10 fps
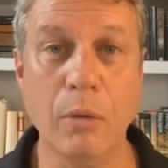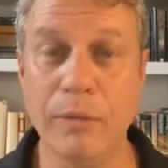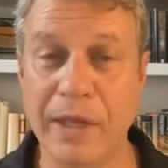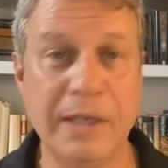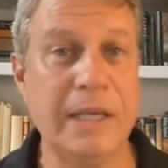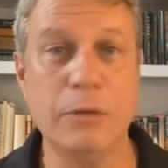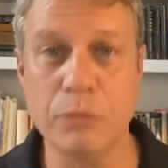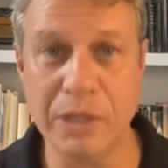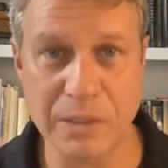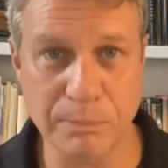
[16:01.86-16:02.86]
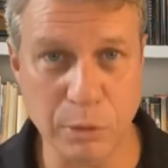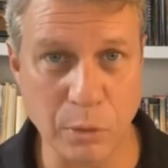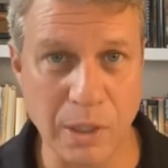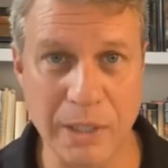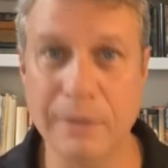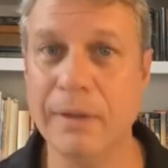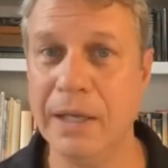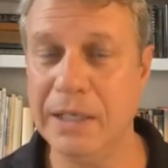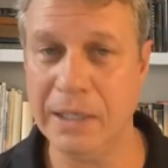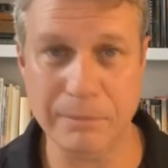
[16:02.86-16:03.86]
They get redeployed, they
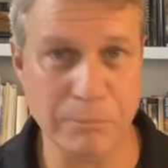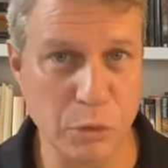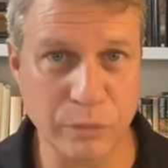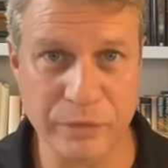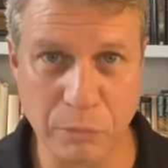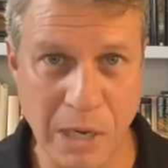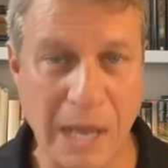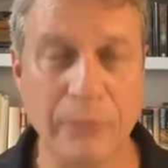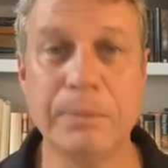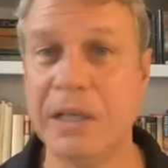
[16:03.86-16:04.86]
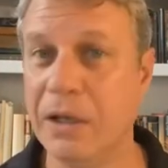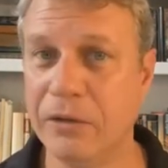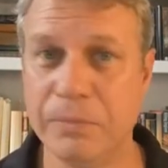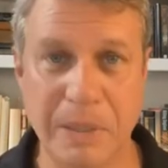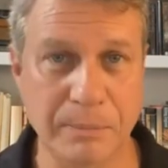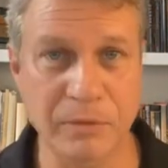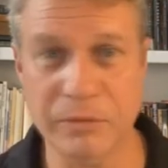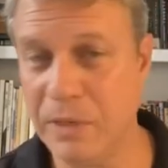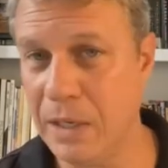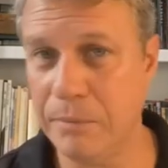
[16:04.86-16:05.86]
get moved around because
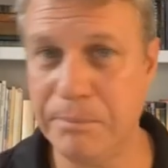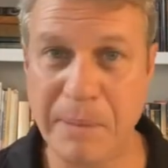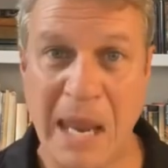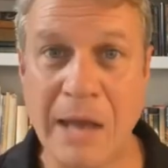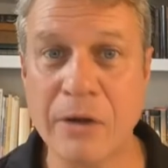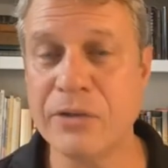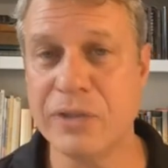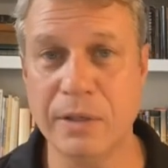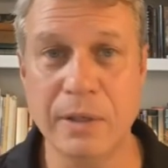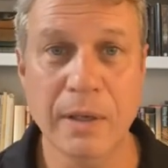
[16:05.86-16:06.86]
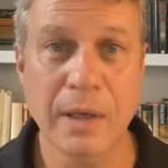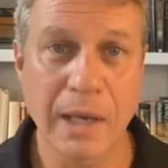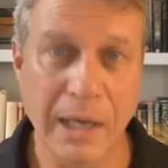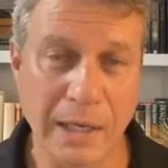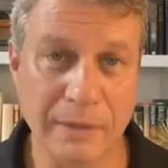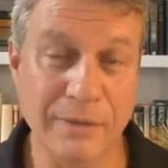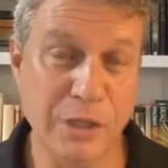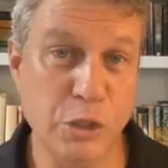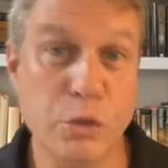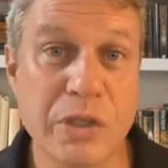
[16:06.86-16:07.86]
people's uh, patterns and, and the
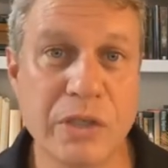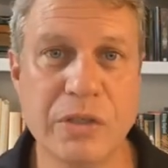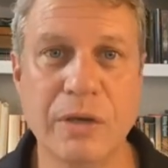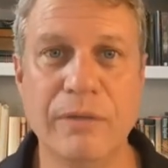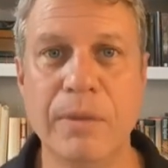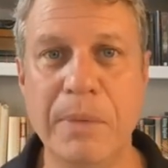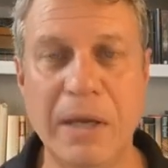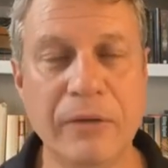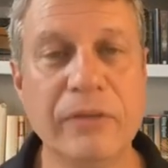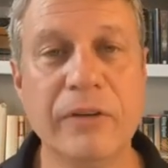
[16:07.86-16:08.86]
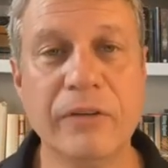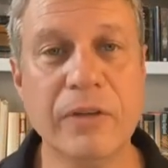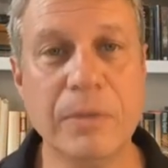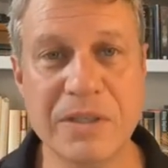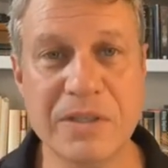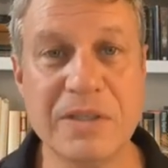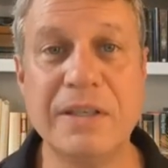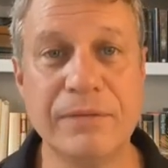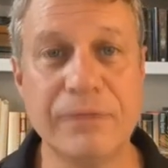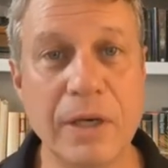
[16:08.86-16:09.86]
usage of the mail system is
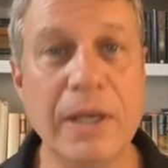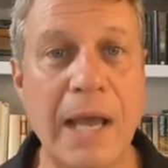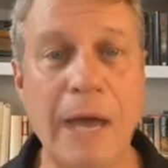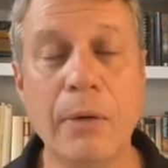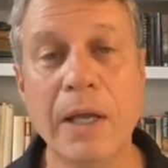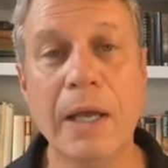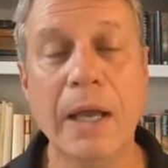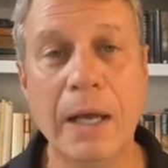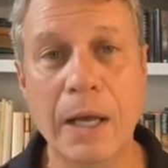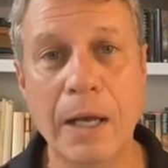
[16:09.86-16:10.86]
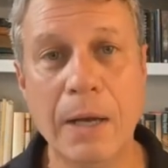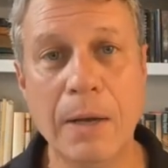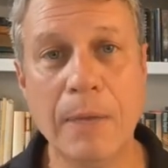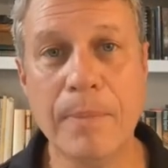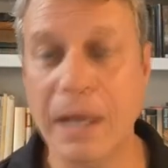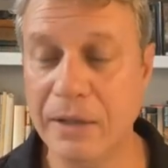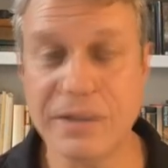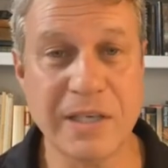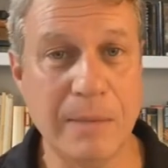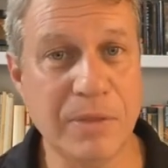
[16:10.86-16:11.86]
different now. Uh, uh, same
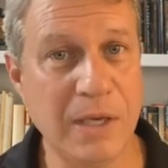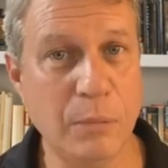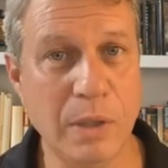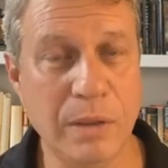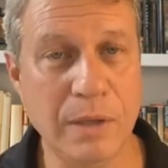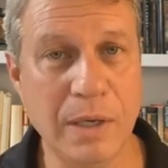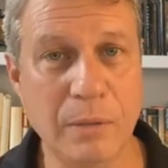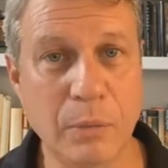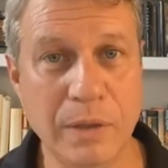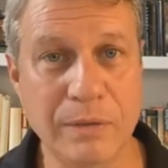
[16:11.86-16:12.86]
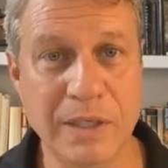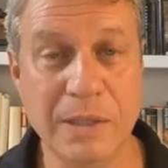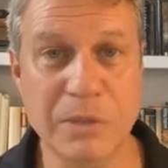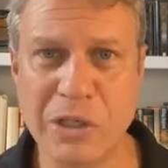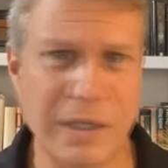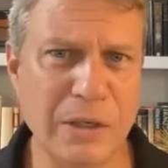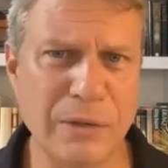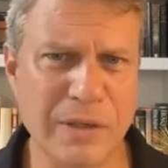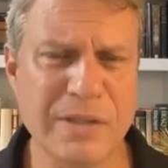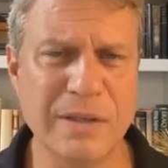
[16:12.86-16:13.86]
thing with uh, with decommissioning. You know
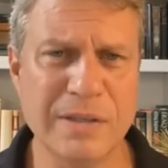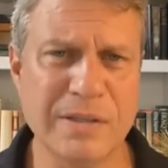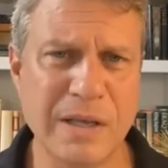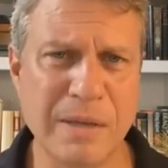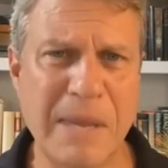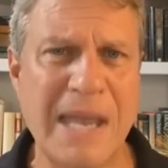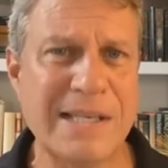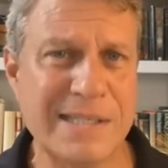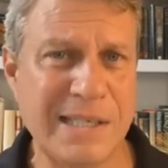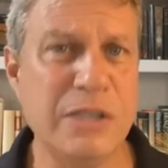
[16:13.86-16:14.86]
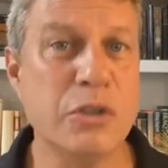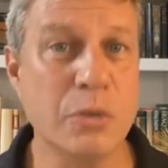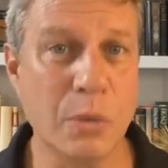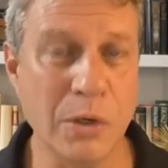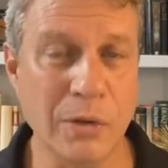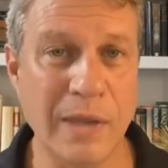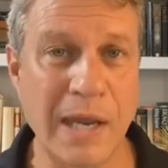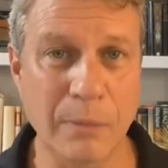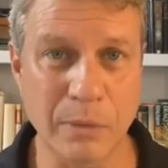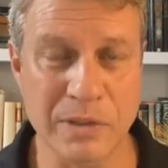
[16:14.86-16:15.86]
this this uh, magazine sorter
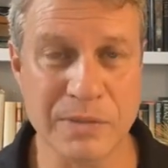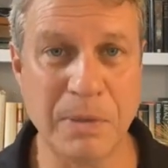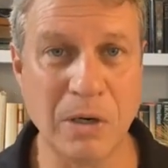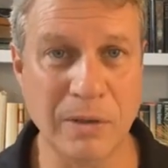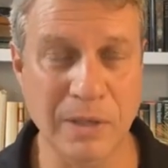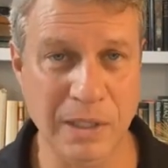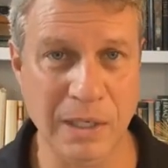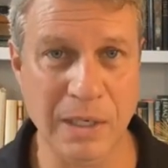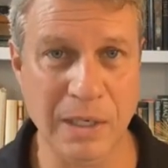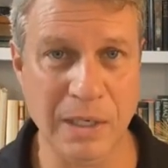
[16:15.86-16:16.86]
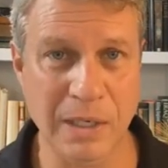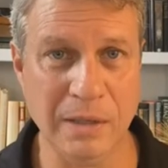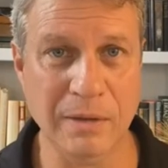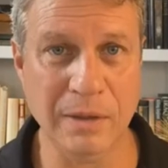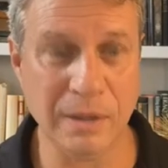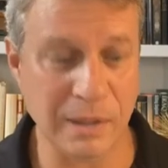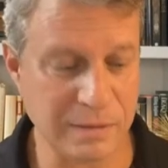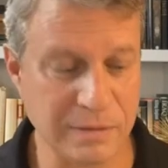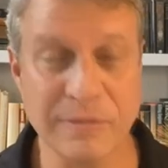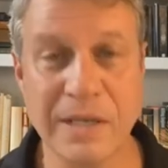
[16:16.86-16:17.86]
that was part of the uh, uh, the uh,
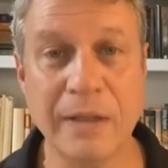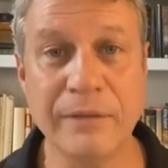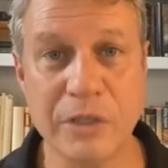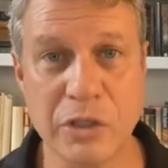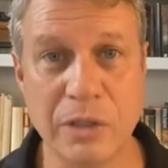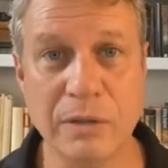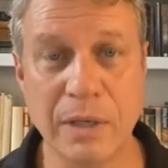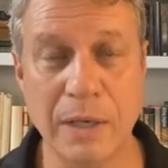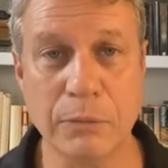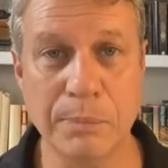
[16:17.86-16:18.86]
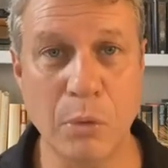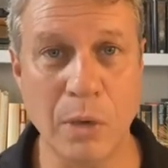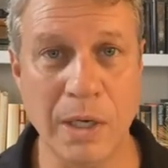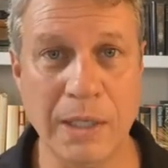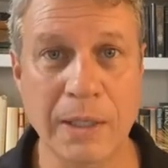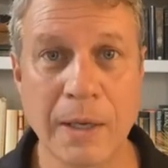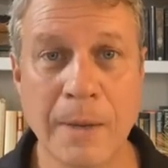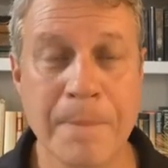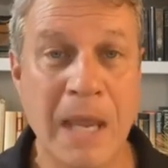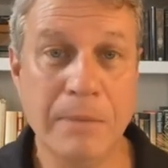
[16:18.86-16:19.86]
television uh, reporting
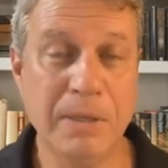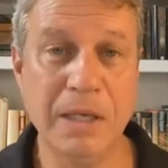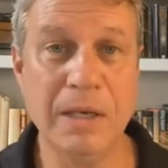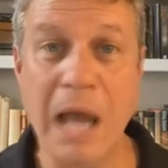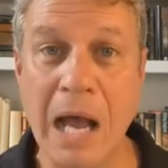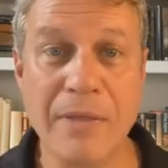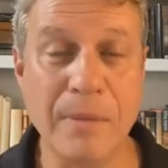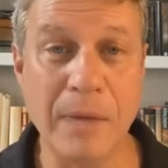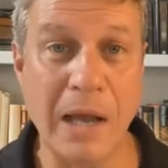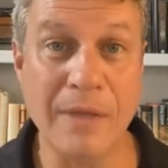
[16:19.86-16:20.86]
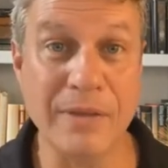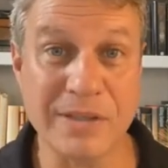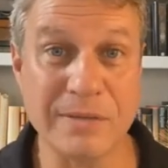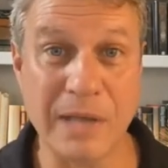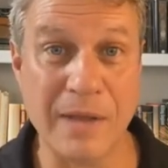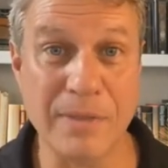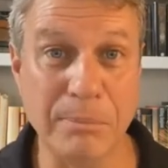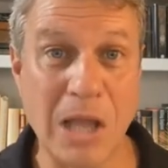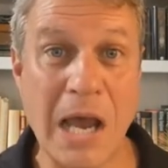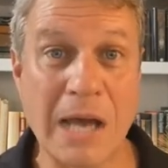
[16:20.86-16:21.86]
had been on the on the on the
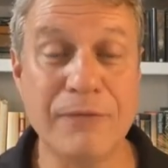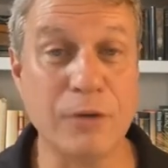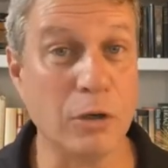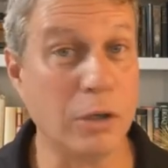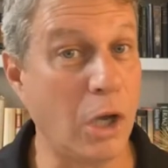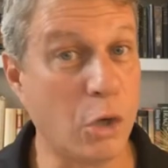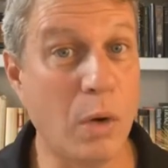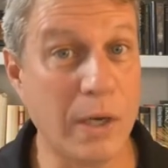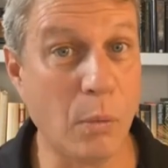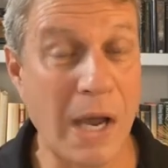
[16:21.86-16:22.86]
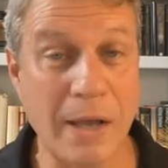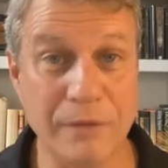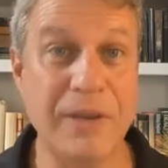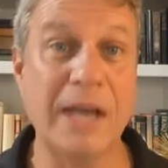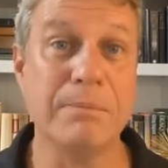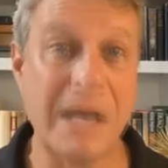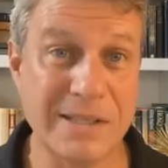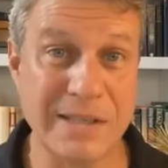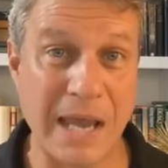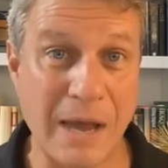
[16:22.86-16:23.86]
block for quite a while. In fact, my
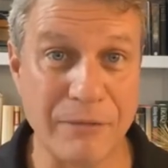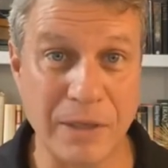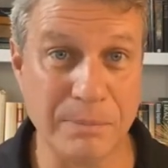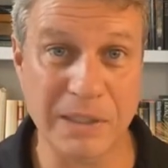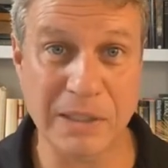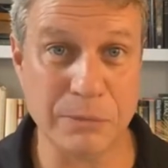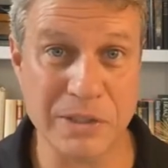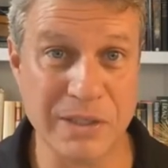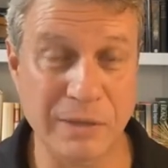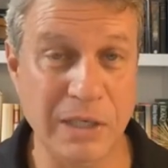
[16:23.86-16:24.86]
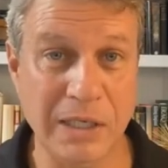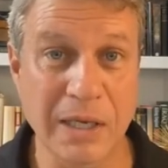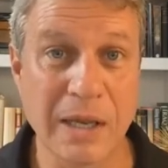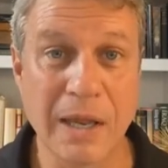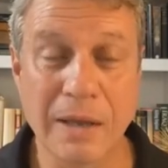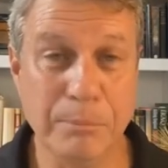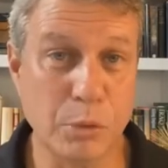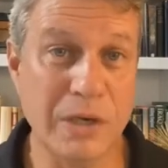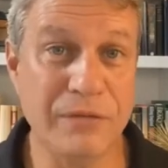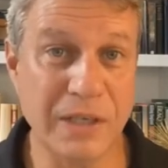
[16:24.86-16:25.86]
staff had been get, receiving
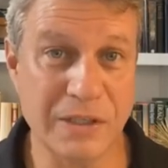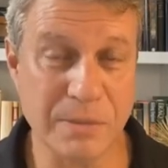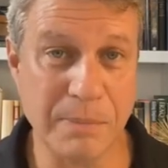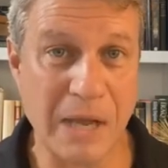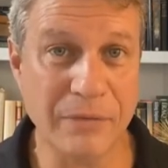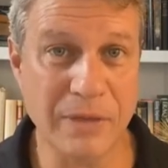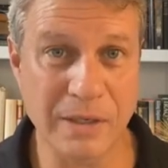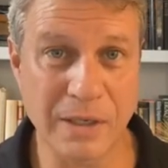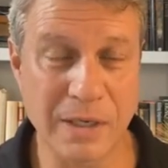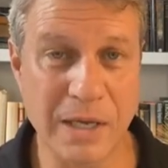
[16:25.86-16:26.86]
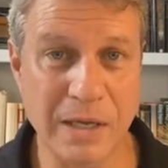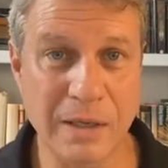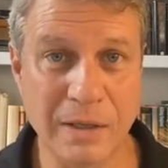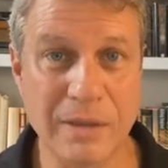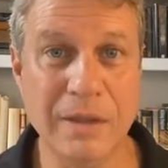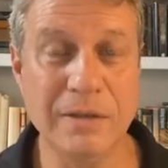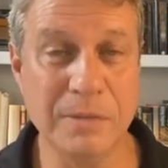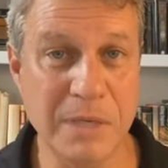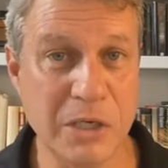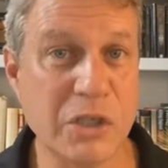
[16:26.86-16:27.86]
briefings about the the
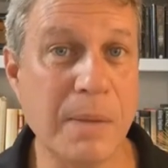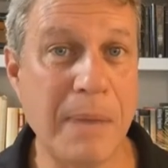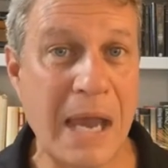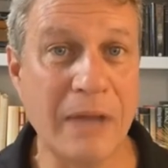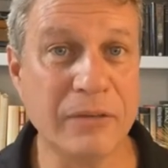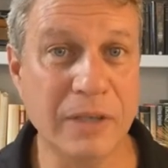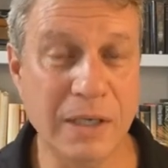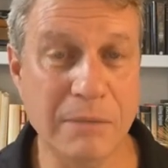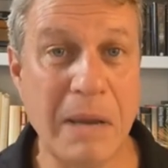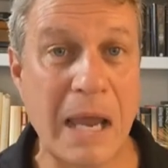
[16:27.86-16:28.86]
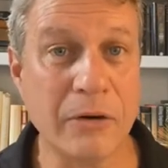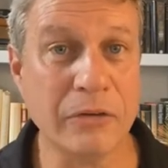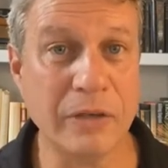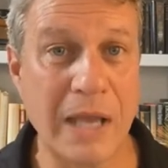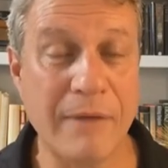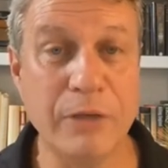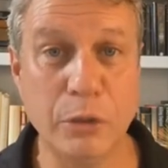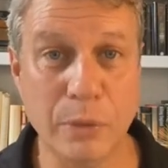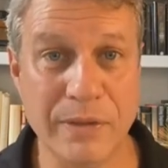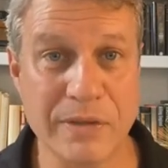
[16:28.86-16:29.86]
diminished capacity at Patterson
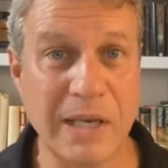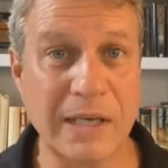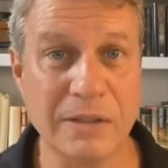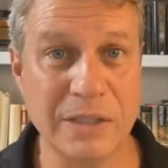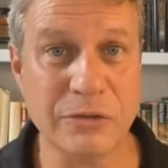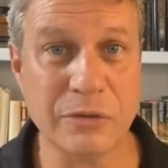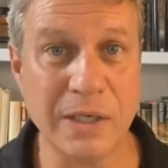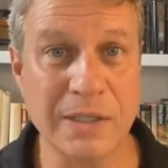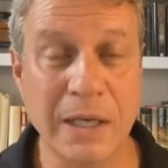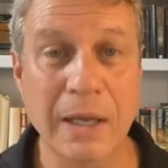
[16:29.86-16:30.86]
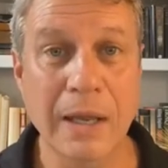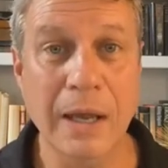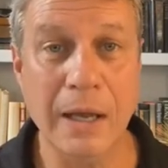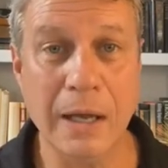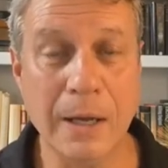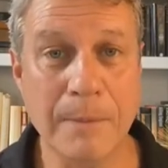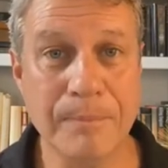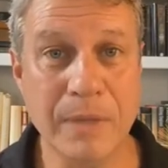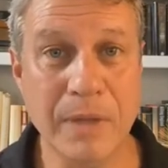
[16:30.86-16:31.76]
Avenue in the second district. Um,